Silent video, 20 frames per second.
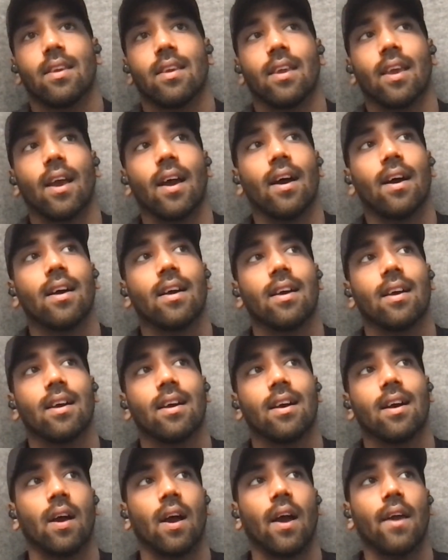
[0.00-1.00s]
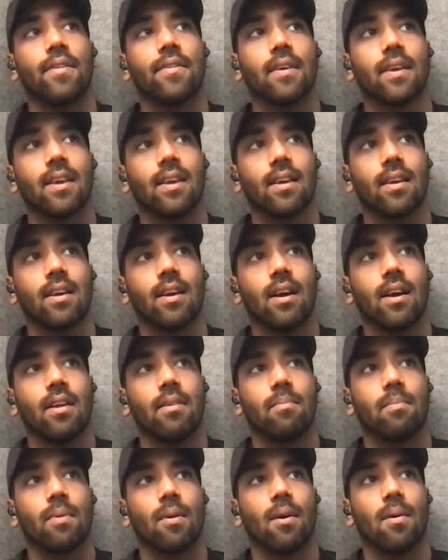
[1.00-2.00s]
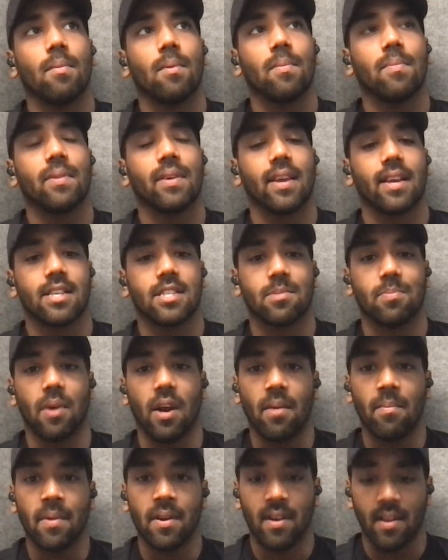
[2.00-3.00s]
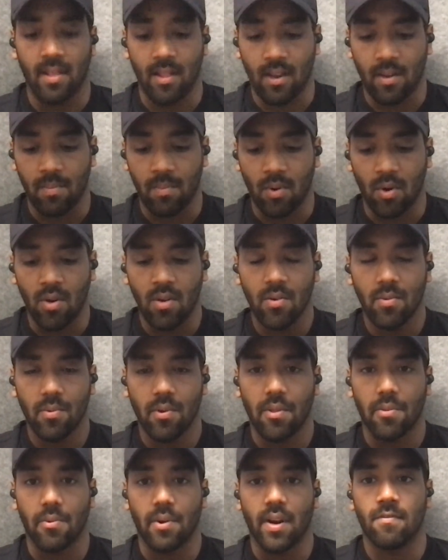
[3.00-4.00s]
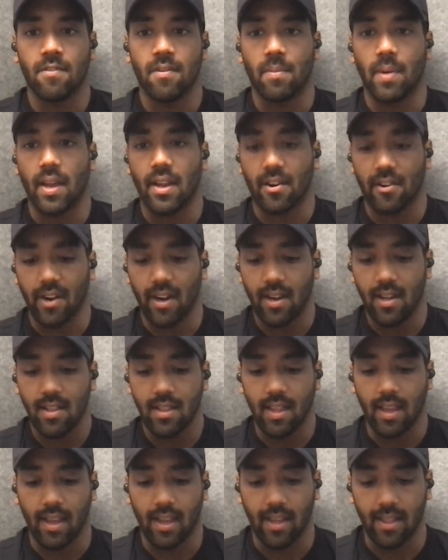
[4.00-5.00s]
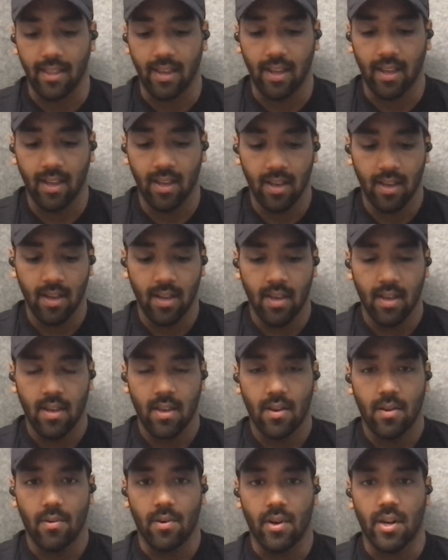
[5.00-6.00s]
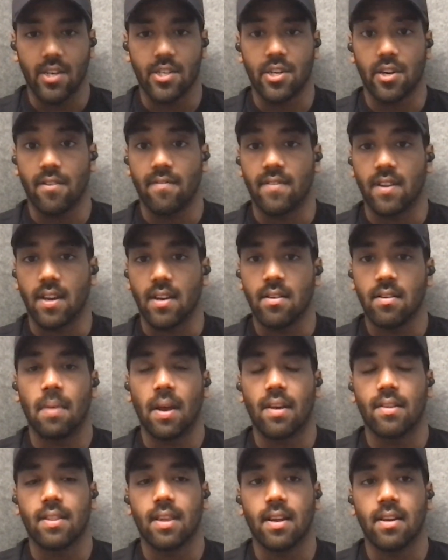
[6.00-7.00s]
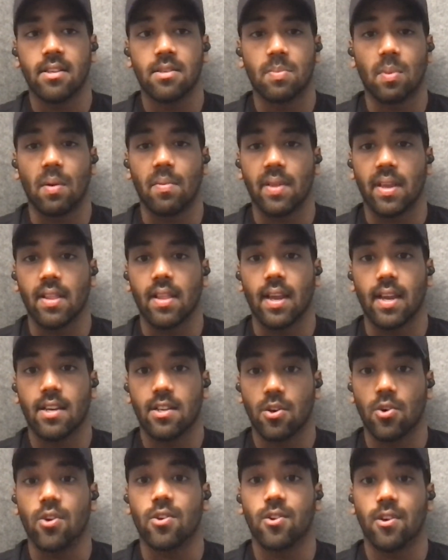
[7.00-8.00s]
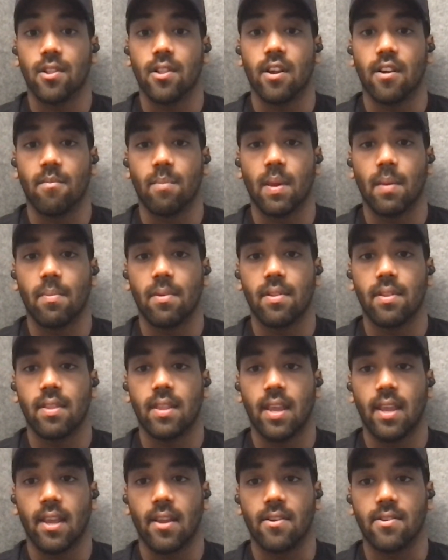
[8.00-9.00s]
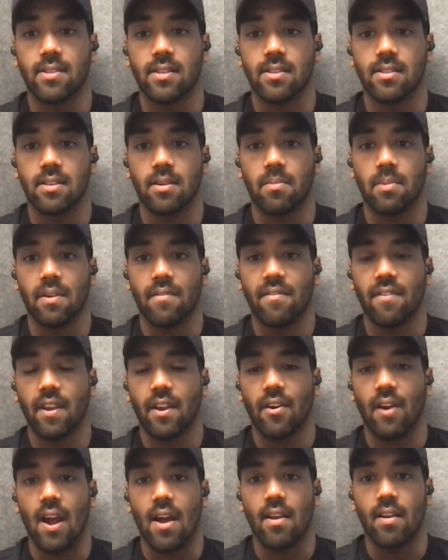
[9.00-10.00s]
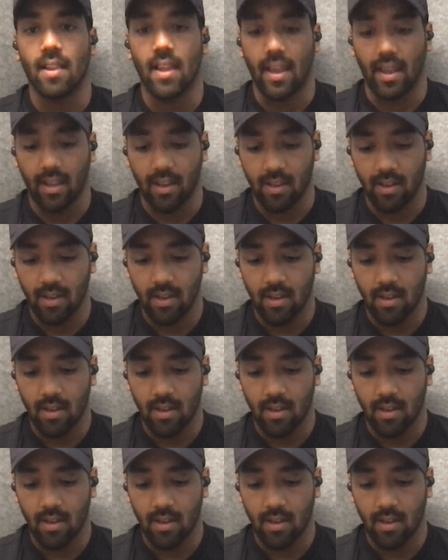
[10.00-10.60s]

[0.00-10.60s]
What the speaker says: yeah. I think I'd probably experiment a lot more with what for my career. Like I think what I should have done back then is probably like talk to a lot of people in the ecosystem and figure out like